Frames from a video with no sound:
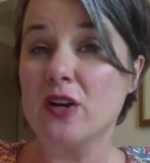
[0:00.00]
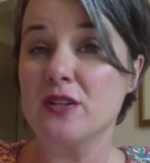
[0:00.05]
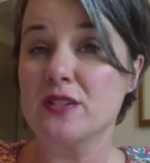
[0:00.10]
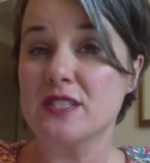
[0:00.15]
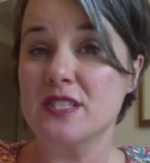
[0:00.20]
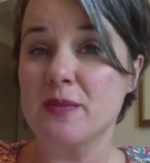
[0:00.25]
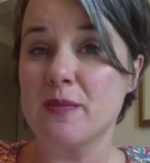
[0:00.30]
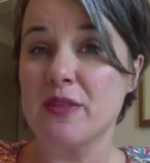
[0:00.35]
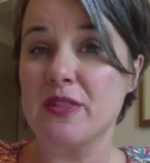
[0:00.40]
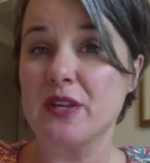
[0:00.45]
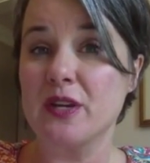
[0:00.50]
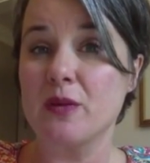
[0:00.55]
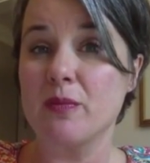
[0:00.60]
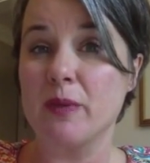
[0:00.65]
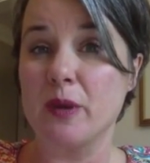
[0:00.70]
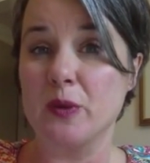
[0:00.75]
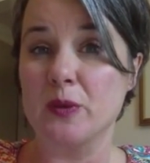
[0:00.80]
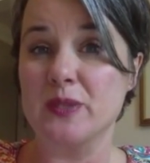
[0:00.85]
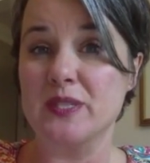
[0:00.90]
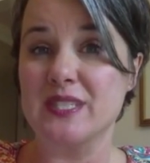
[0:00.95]
some of their
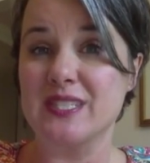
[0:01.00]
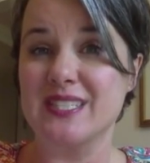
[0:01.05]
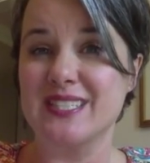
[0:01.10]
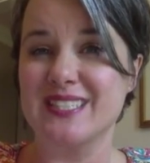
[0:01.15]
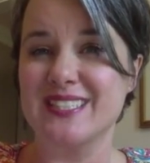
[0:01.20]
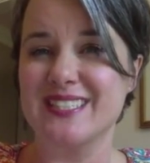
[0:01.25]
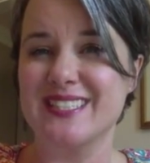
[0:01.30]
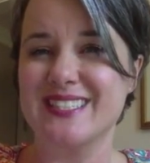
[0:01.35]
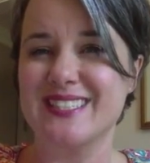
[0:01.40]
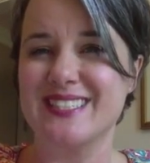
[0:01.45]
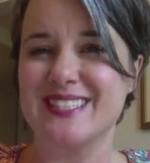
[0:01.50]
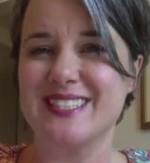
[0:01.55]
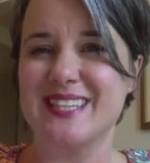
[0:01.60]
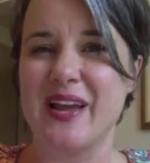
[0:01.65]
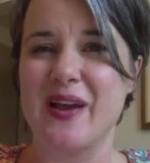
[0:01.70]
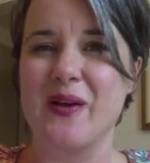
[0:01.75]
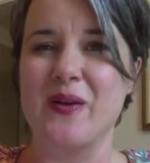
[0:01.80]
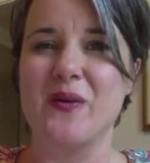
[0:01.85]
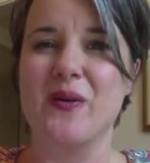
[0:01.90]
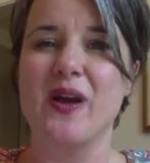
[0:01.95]
bonuses.
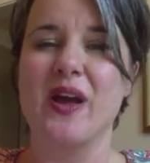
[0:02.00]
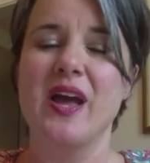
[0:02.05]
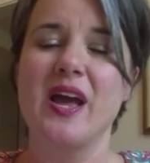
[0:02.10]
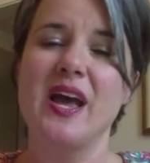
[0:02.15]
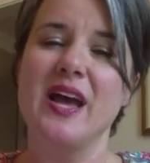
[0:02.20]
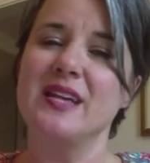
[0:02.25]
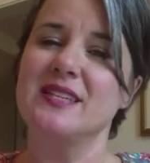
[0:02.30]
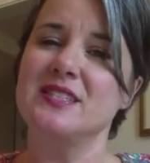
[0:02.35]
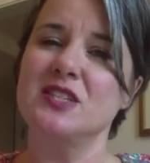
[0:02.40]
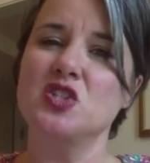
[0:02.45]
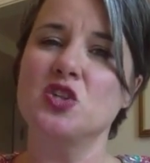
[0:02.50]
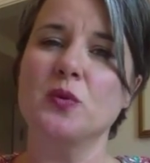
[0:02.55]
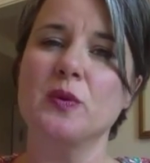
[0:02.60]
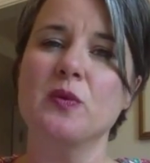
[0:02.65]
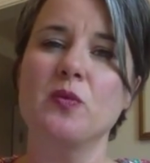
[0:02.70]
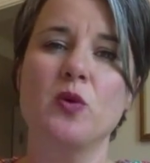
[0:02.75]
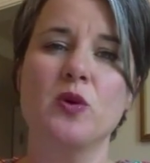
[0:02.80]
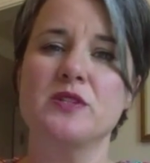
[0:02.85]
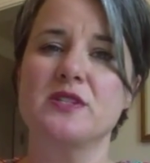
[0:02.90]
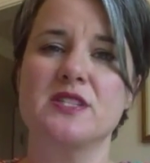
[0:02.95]
So essential
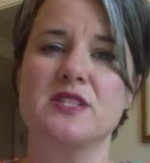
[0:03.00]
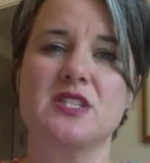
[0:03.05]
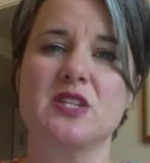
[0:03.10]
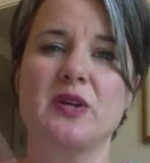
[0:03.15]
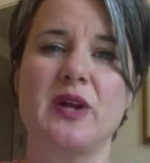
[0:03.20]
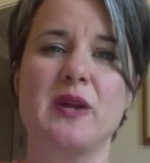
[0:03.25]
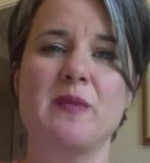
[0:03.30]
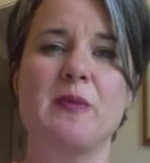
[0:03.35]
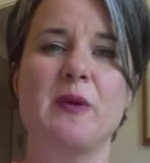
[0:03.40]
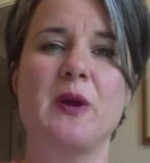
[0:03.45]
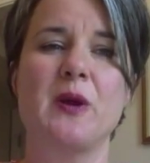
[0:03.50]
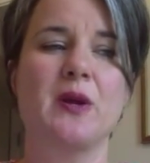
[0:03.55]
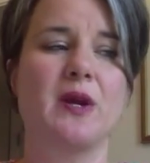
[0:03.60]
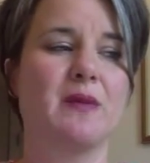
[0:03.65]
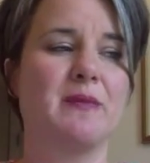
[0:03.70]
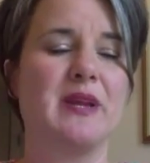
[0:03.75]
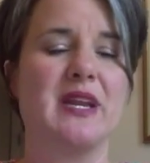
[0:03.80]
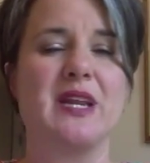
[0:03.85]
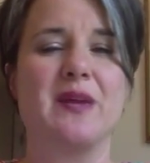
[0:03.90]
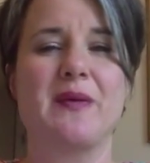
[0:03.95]
rewards is a great
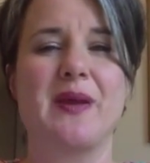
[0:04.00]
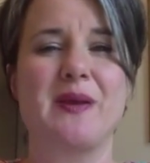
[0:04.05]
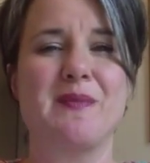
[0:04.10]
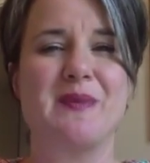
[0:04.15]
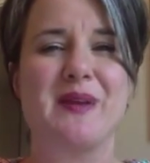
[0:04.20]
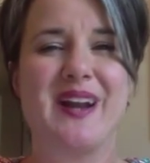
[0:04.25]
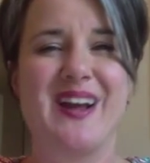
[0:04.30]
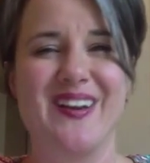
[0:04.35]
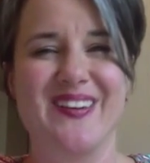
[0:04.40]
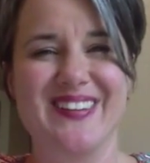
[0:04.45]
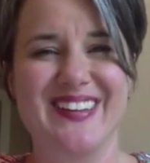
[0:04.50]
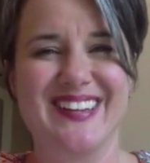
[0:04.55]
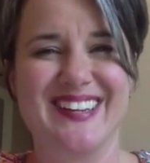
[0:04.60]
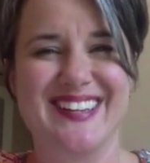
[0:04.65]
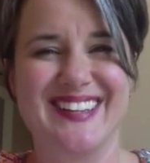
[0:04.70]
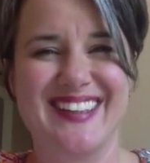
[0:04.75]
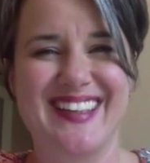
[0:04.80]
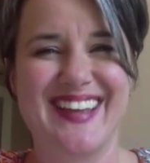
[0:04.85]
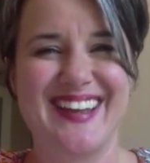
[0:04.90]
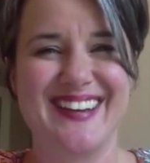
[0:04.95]
program anyway, but I'll get
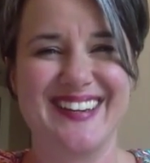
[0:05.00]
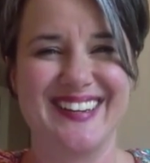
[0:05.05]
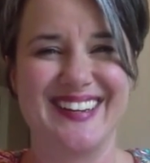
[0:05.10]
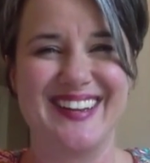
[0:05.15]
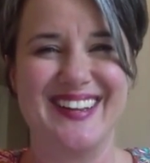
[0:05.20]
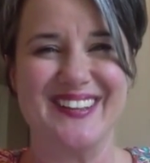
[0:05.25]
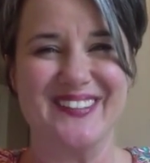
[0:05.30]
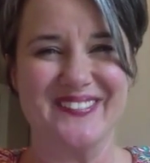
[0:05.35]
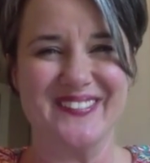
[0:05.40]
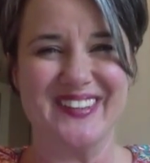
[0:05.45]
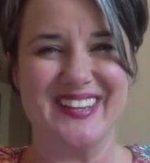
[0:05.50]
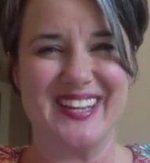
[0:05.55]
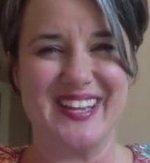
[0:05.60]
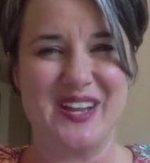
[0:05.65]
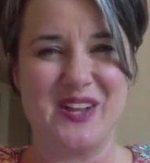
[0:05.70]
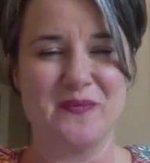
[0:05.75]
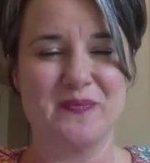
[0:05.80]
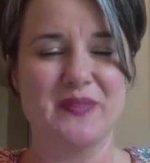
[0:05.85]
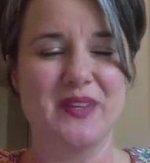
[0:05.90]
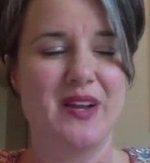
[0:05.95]
into that in another video.
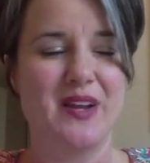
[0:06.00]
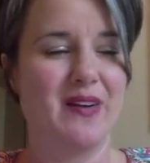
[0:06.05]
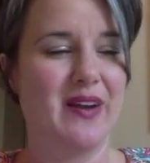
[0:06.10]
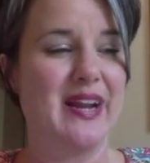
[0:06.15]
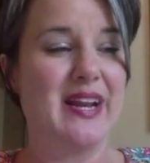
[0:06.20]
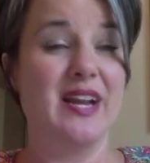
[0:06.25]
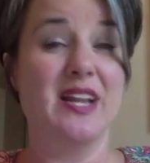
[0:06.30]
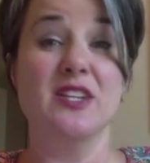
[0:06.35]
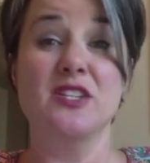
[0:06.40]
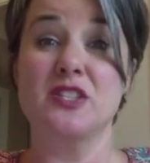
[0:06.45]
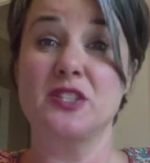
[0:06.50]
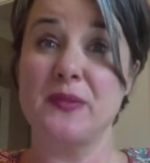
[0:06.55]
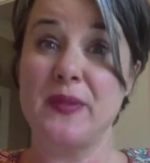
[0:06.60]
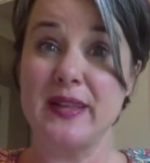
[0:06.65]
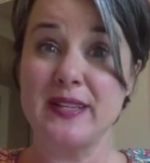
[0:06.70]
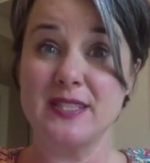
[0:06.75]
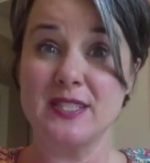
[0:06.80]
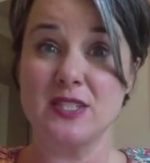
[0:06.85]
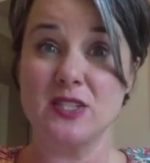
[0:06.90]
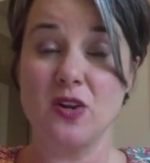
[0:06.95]
All right, so
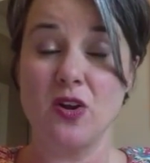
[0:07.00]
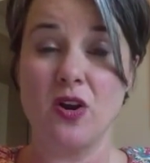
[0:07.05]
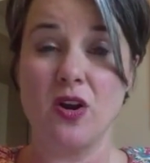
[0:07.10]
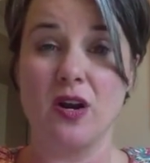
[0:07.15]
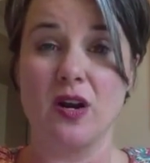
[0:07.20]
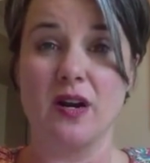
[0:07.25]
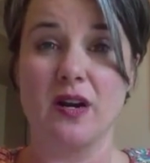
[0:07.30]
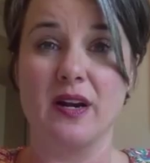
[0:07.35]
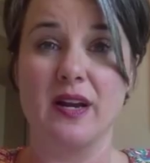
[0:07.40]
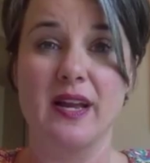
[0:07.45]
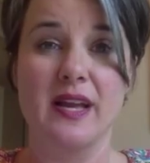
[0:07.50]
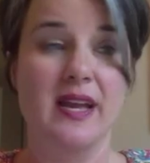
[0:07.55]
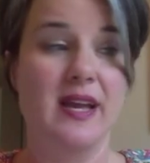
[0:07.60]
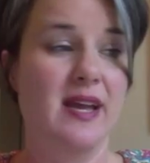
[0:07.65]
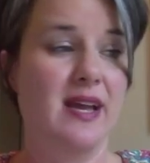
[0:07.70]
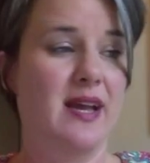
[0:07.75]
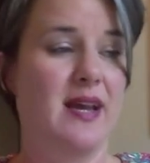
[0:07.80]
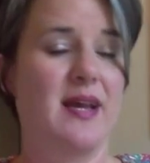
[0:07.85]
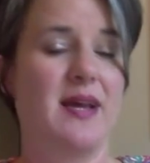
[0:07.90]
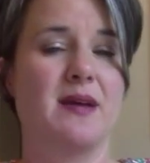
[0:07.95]
that's star.
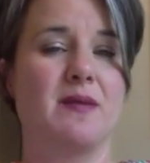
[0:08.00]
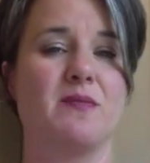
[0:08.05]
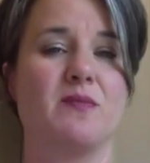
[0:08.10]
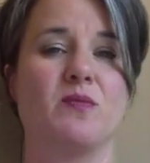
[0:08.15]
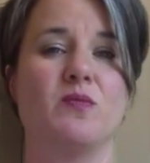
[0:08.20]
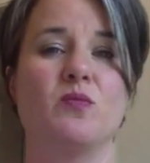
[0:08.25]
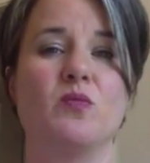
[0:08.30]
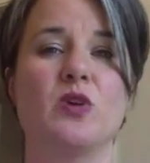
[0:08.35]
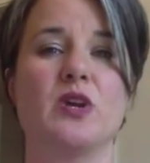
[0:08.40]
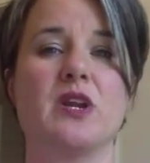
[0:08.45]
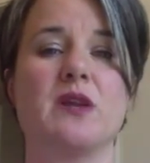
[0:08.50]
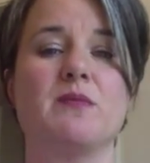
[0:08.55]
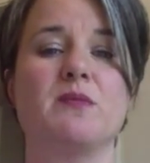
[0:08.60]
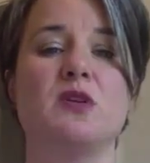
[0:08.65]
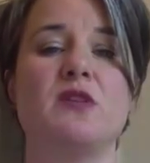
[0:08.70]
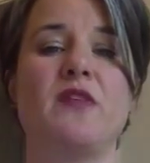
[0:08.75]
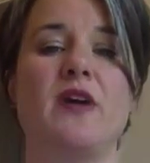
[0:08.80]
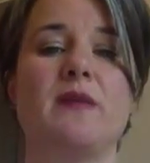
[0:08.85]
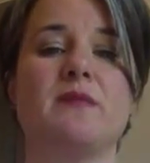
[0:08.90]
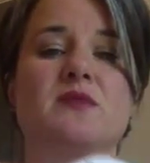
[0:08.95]
We're going to
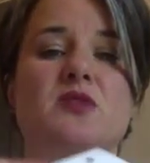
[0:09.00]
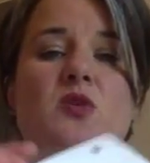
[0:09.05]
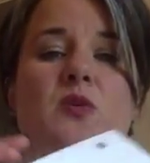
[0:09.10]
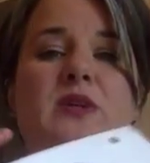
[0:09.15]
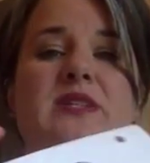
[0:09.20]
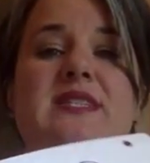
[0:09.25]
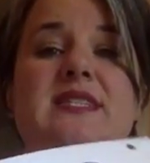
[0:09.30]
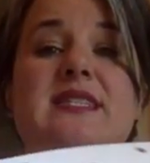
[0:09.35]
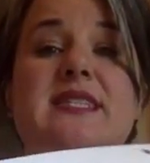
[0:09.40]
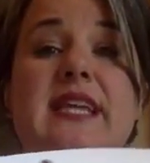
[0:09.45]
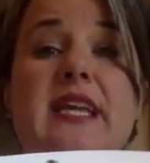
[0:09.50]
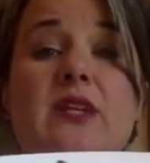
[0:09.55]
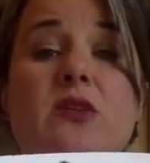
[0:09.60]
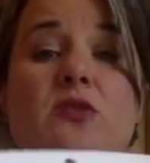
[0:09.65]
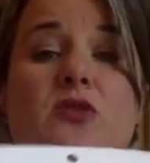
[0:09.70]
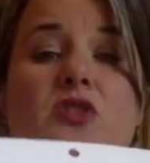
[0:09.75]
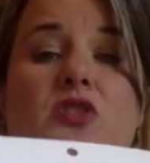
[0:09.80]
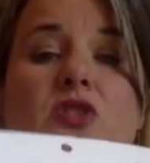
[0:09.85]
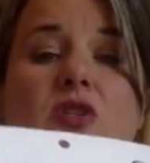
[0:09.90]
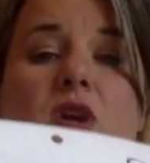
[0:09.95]
move up to what senior
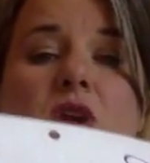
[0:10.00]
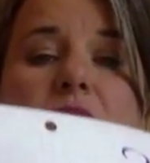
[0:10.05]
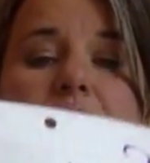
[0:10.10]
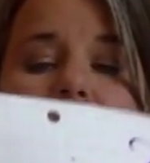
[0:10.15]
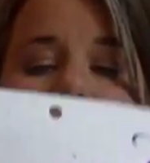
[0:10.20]
star